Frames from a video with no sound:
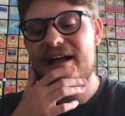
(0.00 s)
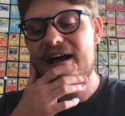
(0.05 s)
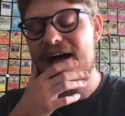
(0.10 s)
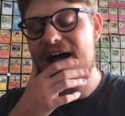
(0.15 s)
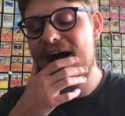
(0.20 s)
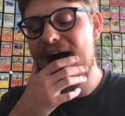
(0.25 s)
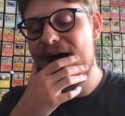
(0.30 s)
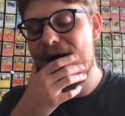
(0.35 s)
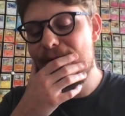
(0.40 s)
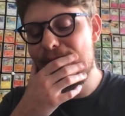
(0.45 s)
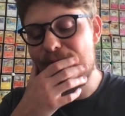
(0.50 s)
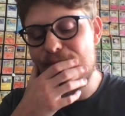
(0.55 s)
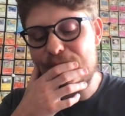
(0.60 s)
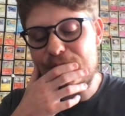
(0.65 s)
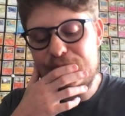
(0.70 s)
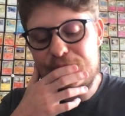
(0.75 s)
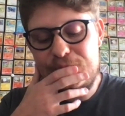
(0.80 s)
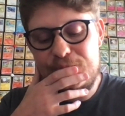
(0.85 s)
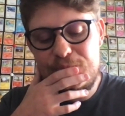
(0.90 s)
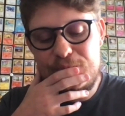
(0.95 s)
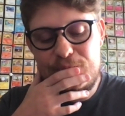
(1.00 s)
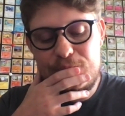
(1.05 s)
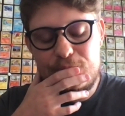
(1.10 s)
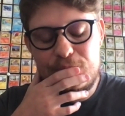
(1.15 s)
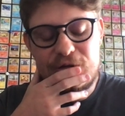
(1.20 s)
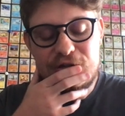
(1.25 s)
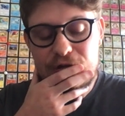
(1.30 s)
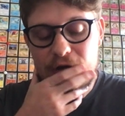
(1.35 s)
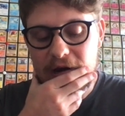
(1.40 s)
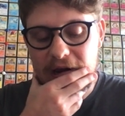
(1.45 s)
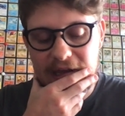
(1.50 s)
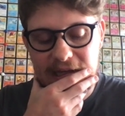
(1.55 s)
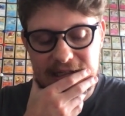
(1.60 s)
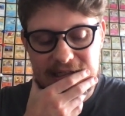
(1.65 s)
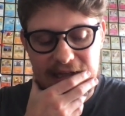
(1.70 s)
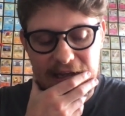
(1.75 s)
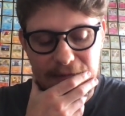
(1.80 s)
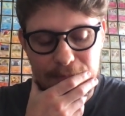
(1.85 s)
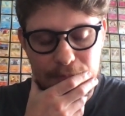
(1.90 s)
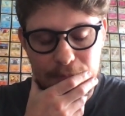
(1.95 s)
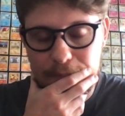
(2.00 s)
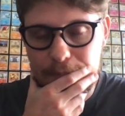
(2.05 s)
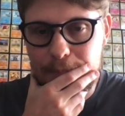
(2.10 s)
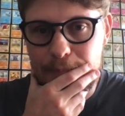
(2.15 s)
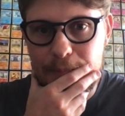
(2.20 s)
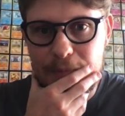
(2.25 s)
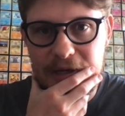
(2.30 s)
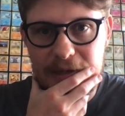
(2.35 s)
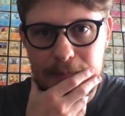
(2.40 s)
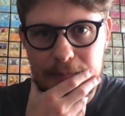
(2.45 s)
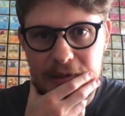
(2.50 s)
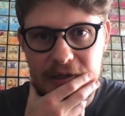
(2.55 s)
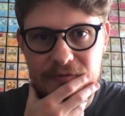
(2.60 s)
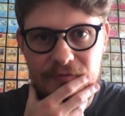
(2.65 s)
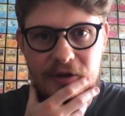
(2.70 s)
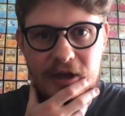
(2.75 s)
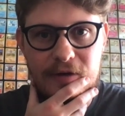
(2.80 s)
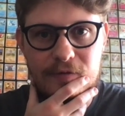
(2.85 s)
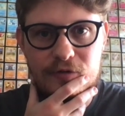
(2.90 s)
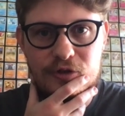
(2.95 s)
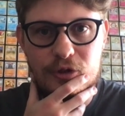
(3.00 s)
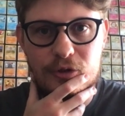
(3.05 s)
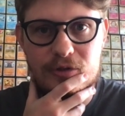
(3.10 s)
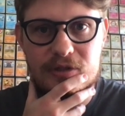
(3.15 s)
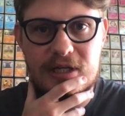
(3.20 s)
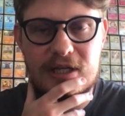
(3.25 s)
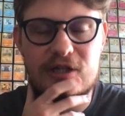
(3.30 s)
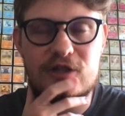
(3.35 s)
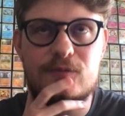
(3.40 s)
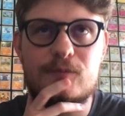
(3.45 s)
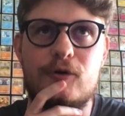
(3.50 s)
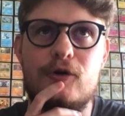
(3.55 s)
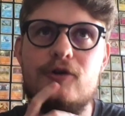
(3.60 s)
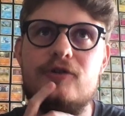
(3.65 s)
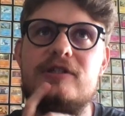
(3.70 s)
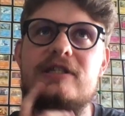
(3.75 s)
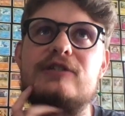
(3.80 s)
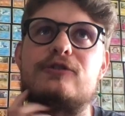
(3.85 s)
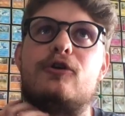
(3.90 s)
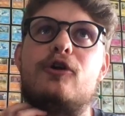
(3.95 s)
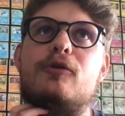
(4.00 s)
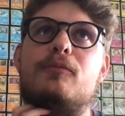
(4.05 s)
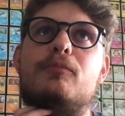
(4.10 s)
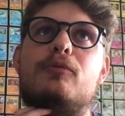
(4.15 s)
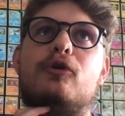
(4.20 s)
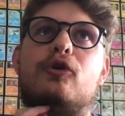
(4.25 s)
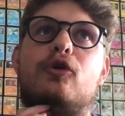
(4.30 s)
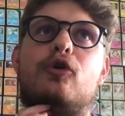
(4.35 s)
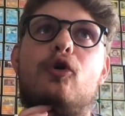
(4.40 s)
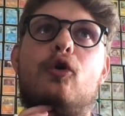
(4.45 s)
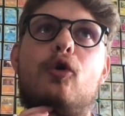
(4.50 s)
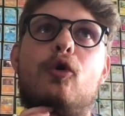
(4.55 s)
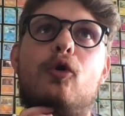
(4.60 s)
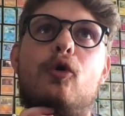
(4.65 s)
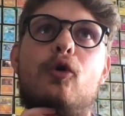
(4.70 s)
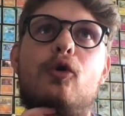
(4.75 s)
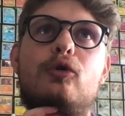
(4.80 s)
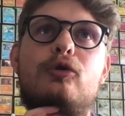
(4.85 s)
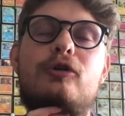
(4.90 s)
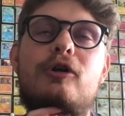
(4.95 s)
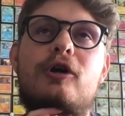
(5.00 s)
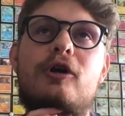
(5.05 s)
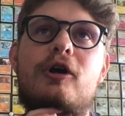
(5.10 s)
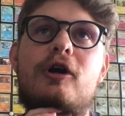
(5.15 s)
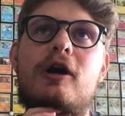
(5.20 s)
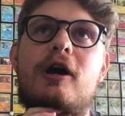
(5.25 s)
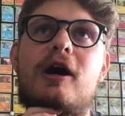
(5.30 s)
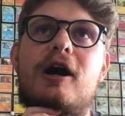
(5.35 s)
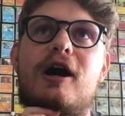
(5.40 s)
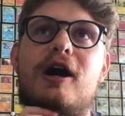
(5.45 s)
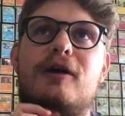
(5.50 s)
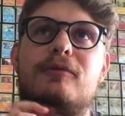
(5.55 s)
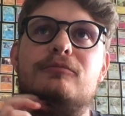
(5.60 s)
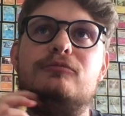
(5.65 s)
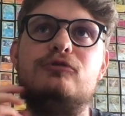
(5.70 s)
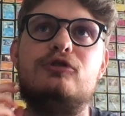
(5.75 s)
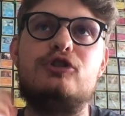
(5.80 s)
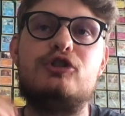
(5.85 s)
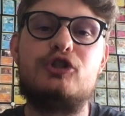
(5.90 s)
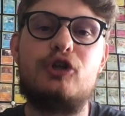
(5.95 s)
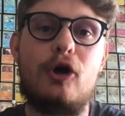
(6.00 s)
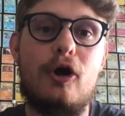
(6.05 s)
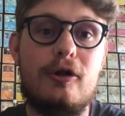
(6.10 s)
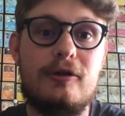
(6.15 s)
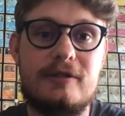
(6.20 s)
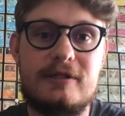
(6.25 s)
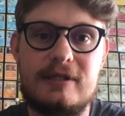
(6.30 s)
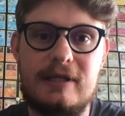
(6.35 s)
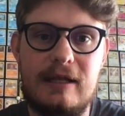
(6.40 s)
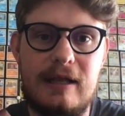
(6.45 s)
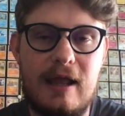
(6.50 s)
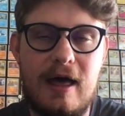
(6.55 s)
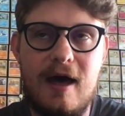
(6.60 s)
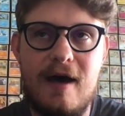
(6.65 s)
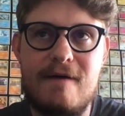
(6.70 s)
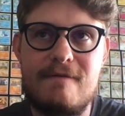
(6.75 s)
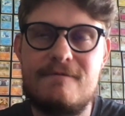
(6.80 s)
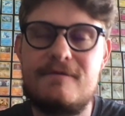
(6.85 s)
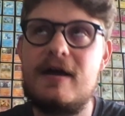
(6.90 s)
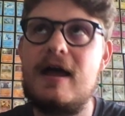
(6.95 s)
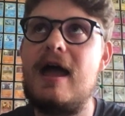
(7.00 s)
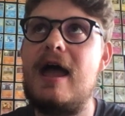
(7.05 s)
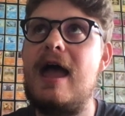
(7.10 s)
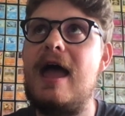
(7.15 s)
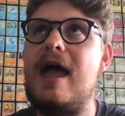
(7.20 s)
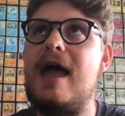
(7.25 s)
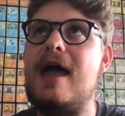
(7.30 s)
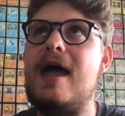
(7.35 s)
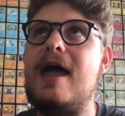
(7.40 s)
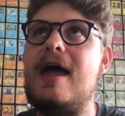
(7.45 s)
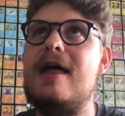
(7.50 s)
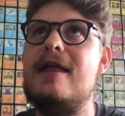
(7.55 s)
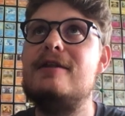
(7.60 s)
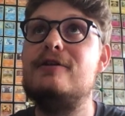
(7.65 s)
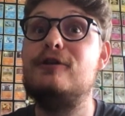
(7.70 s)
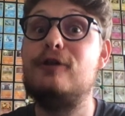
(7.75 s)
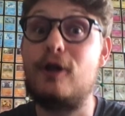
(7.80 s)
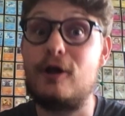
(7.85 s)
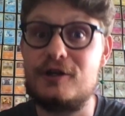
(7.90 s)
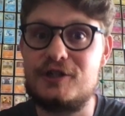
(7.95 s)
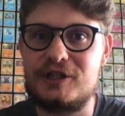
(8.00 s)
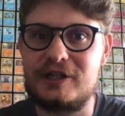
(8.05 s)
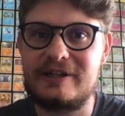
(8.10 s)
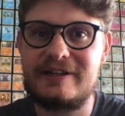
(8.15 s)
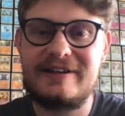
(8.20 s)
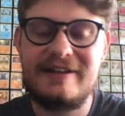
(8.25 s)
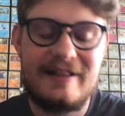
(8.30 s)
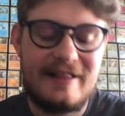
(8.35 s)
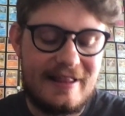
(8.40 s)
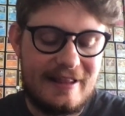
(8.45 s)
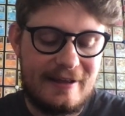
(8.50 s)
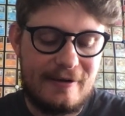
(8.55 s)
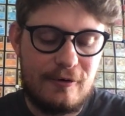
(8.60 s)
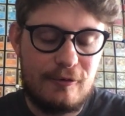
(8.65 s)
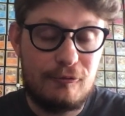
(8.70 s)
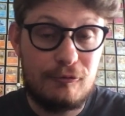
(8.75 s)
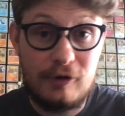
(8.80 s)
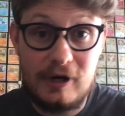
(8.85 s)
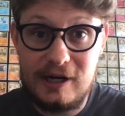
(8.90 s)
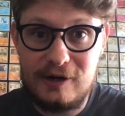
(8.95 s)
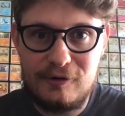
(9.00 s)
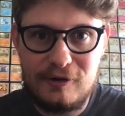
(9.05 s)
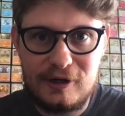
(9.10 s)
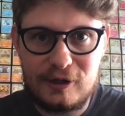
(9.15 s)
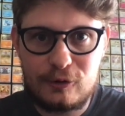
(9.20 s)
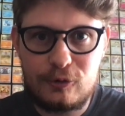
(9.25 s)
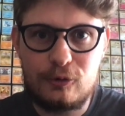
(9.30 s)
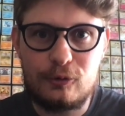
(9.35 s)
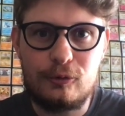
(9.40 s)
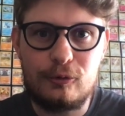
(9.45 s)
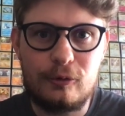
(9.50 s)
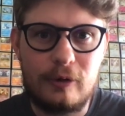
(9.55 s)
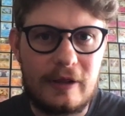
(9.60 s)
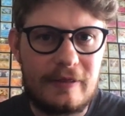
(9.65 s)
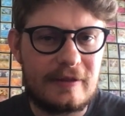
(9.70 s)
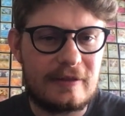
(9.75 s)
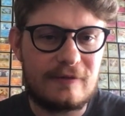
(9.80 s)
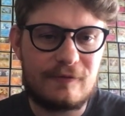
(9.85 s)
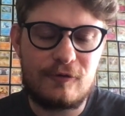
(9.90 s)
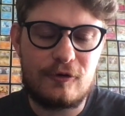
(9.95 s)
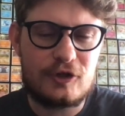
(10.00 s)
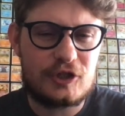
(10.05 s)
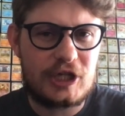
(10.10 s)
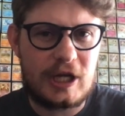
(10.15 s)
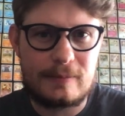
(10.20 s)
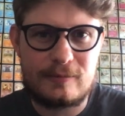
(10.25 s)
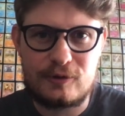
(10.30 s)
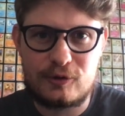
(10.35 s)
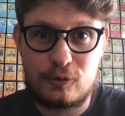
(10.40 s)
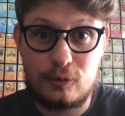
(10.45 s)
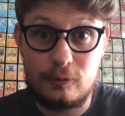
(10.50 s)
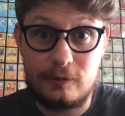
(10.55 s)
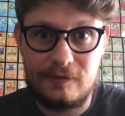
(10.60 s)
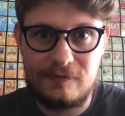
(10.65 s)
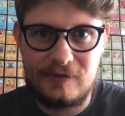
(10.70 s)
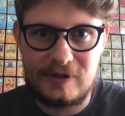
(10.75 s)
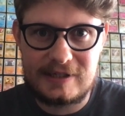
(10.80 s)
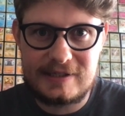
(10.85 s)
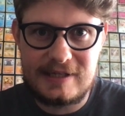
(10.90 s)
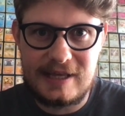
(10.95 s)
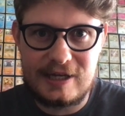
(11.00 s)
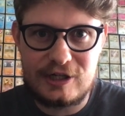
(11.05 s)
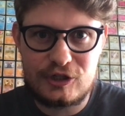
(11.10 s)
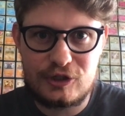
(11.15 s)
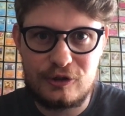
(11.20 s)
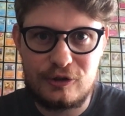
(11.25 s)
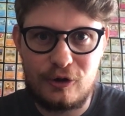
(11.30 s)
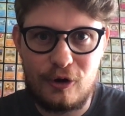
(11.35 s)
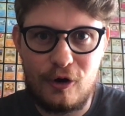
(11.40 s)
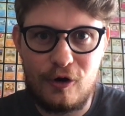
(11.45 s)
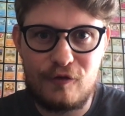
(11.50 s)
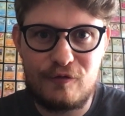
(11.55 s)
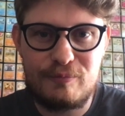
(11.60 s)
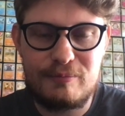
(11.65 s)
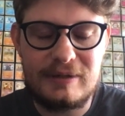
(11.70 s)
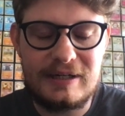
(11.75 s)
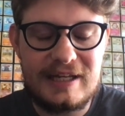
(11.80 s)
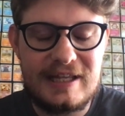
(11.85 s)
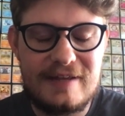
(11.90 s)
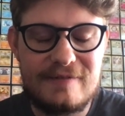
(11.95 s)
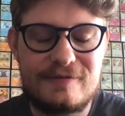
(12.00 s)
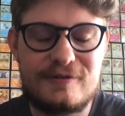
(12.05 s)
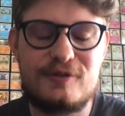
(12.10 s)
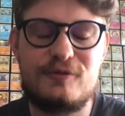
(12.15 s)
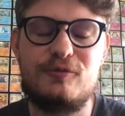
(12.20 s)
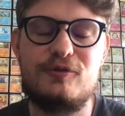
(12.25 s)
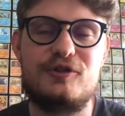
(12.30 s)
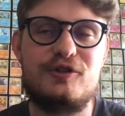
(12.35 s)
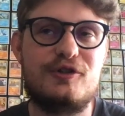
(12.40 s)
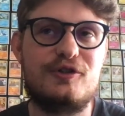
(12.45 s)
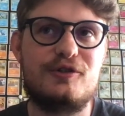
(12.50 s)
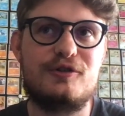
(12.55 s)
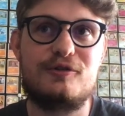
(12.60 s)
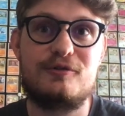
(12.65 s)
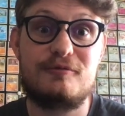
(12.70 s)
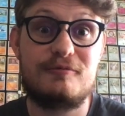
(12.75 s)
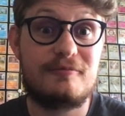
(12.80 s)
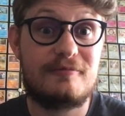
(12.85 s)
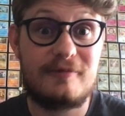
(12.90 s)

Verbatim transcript: Um, but yeah, like I say, big big fan of Charles Sanders Peirce. He's got a book called um, Chance, Love, and Logic. Really, really cool. I think the first chapter is called The Fixation of Beliefs, which is